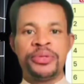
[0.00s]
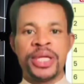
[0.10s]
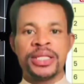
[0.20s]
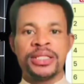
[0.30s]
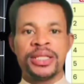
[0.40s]

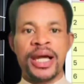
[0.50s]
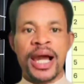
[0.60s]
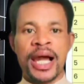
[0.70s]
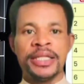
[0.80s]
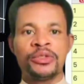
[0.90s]
and Ivory
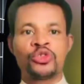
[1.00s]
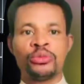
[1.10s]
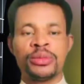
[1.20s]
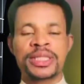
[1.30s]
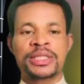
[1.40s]
Coast were
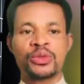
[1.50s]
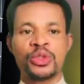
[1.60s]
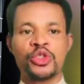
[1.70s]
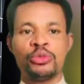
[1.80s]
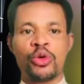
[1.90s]
13th. They are
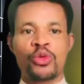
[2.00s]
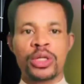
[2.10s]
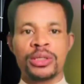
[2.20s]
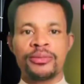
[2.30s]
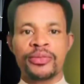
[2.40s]
now
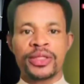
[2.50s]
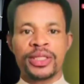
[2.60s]
11th.